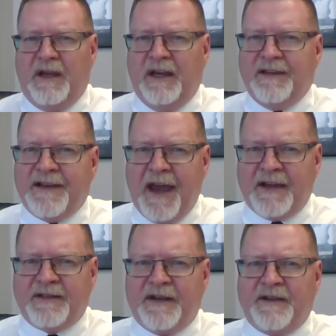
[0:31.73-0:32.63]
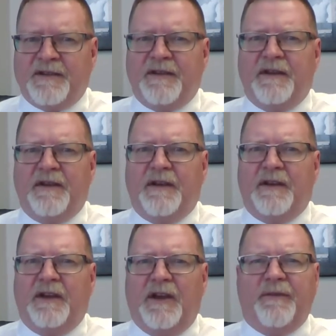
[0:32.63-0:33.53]
In Texas,
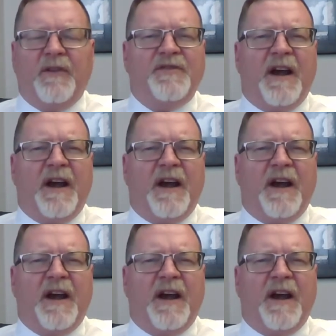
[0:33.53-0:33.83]
if a